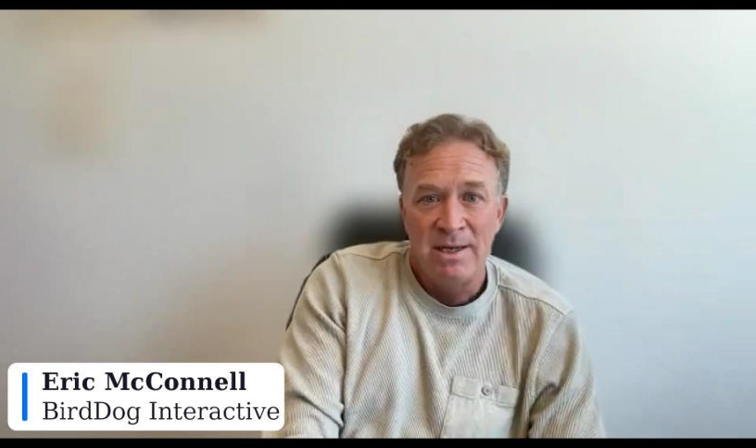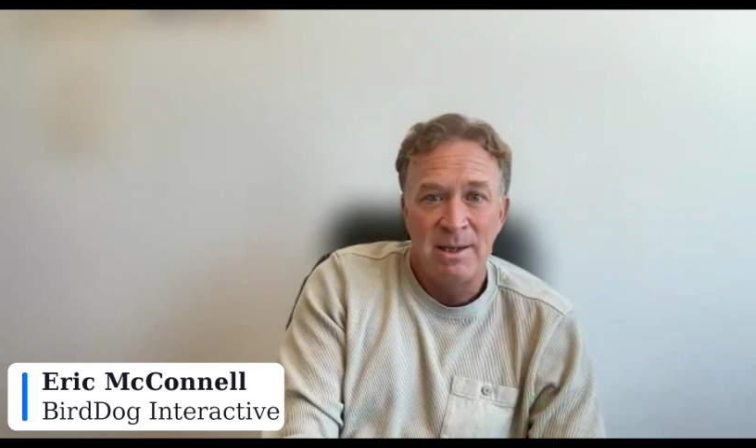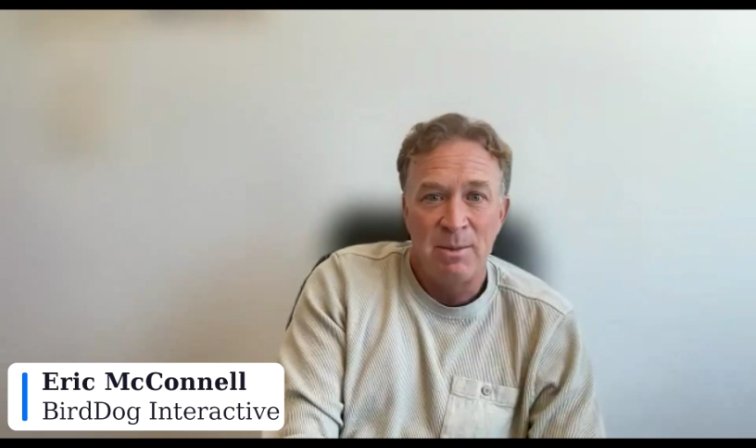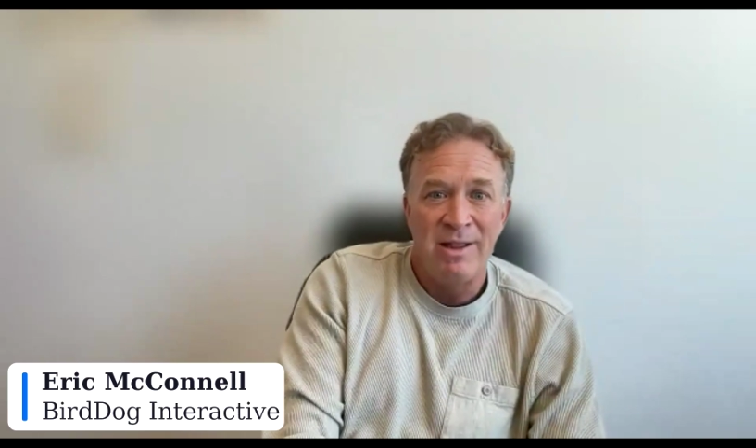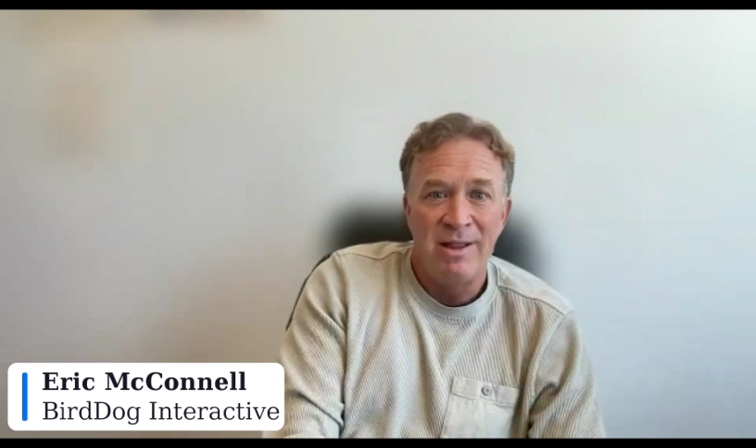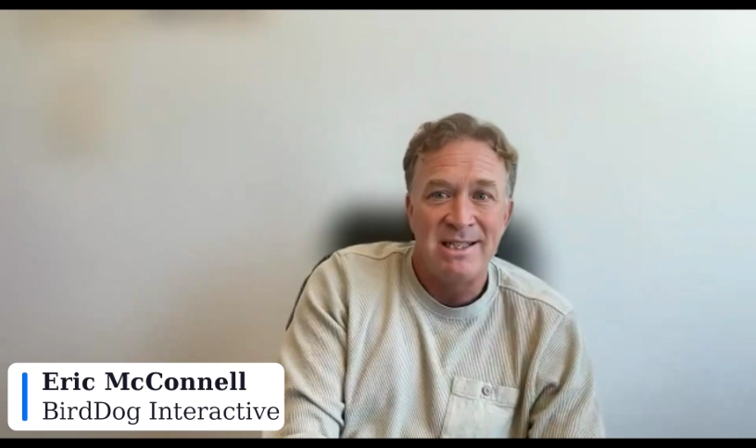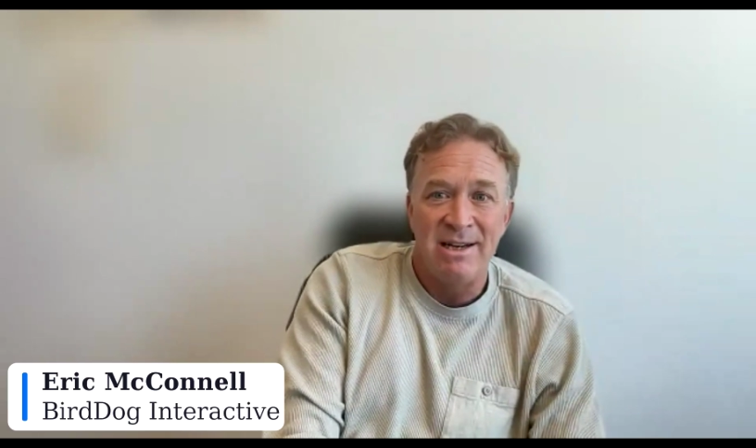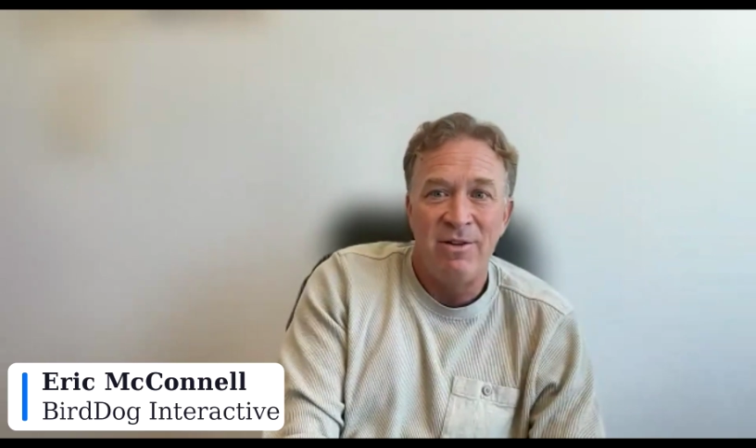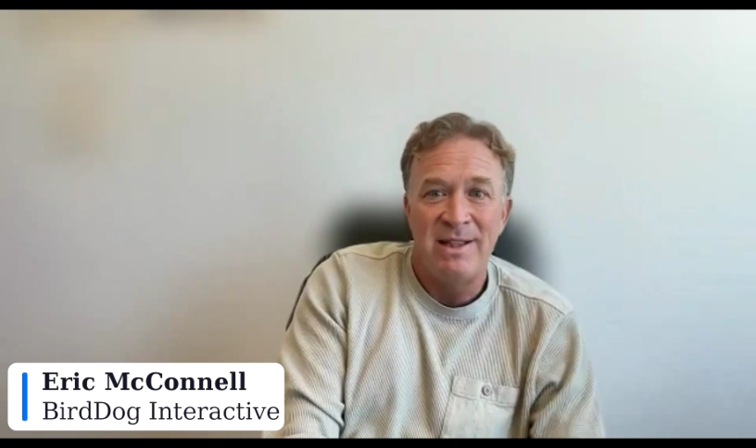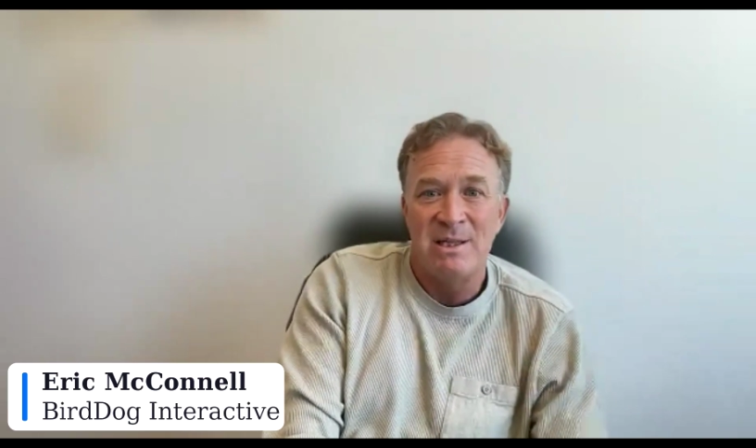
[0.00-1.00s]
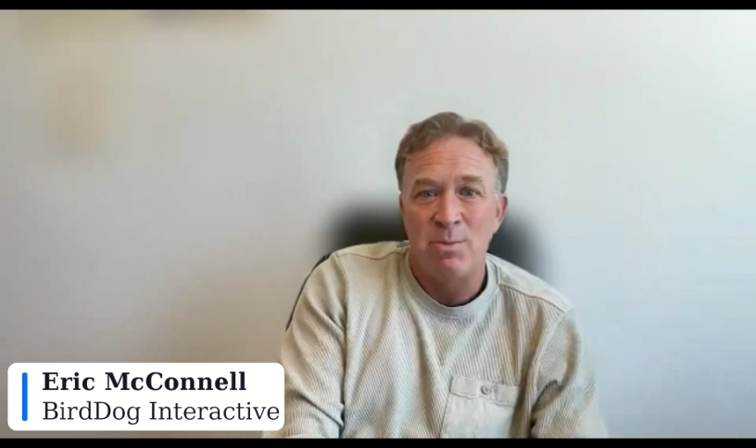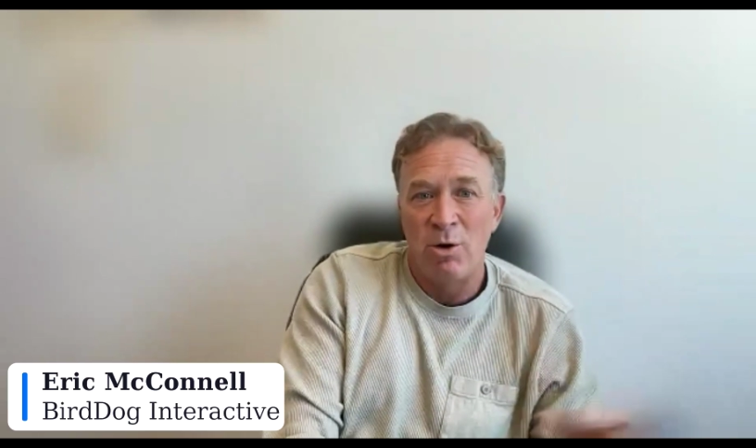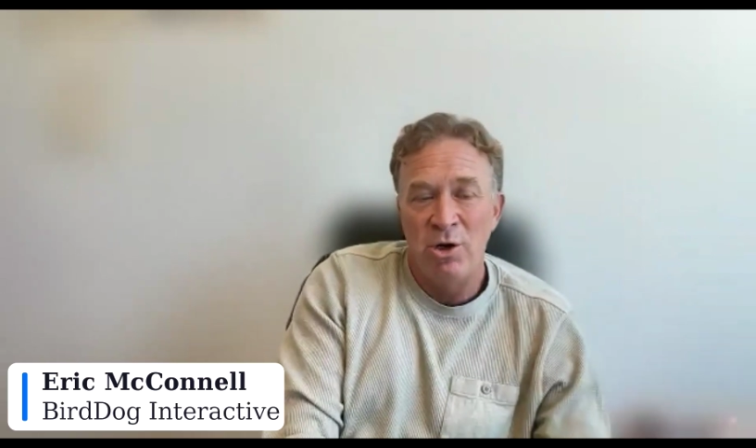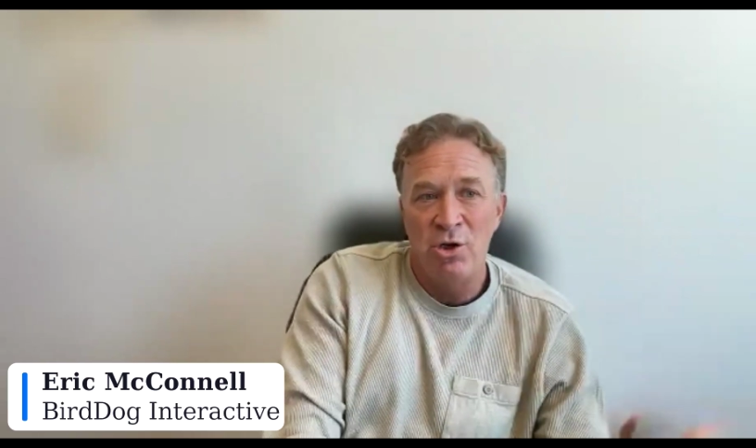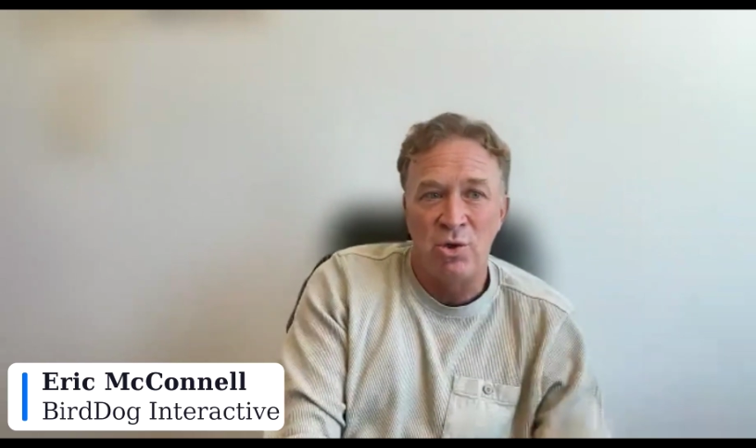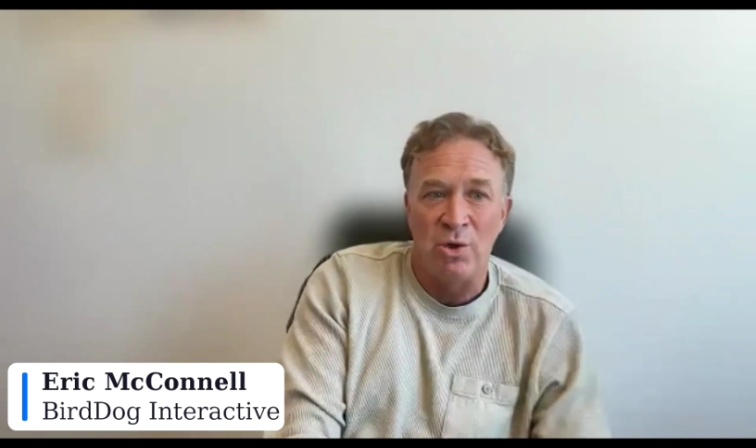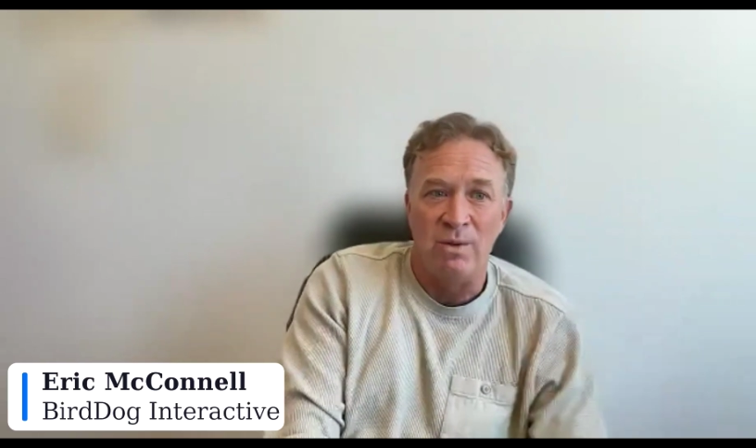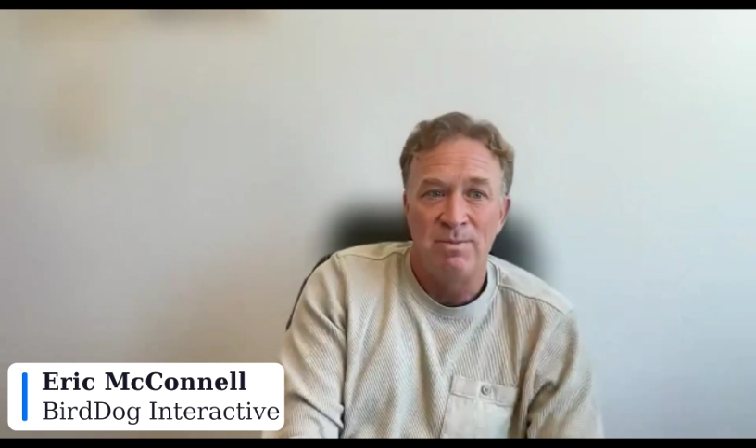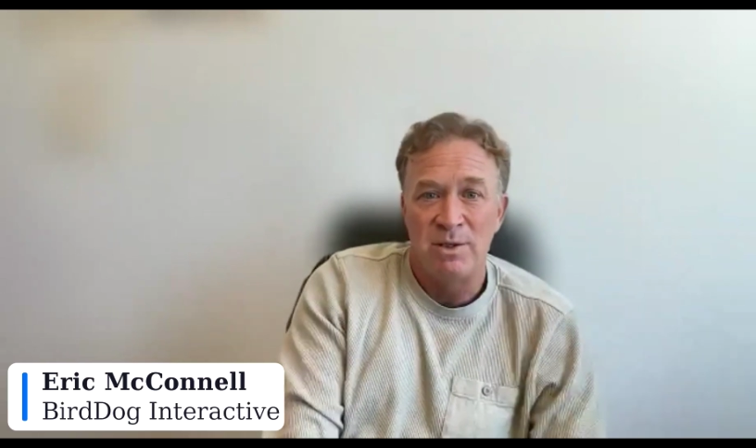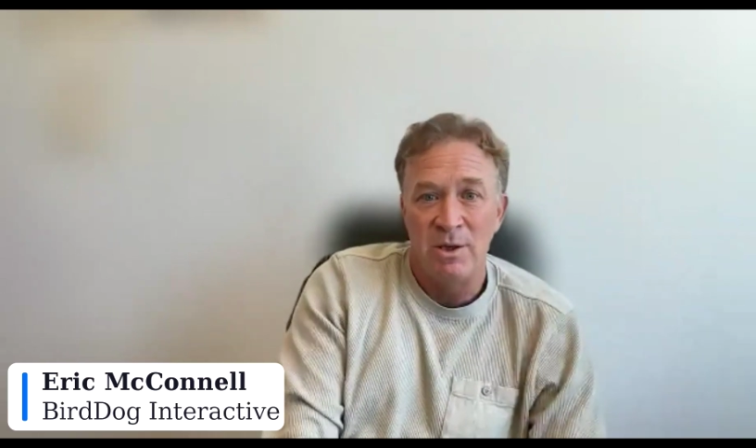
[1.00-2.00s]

somewhere that's different, that's more neutral?